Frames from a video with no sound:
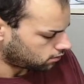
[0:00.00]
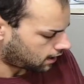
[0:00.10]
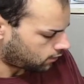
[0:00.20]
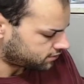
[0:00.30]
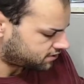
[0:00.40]

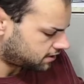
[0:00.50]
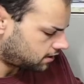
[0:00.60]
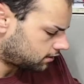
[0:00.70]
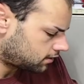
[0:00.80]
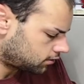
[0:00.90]
I was
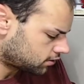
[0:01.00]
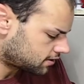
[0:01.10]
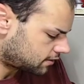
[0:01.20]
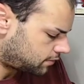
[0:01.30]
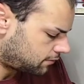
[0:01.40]
seeing, it looks
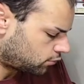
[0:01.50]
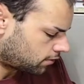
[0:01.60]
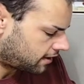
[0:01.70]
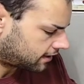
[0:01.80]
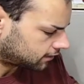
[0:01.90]
like people are
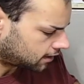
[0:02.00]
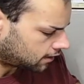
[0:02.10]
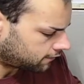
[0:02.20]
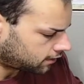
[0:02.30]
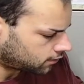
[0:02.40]
making a lot of
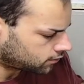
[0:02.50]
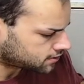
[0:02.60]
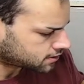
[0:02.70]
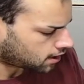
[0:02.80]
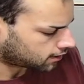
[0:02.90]
videos and talking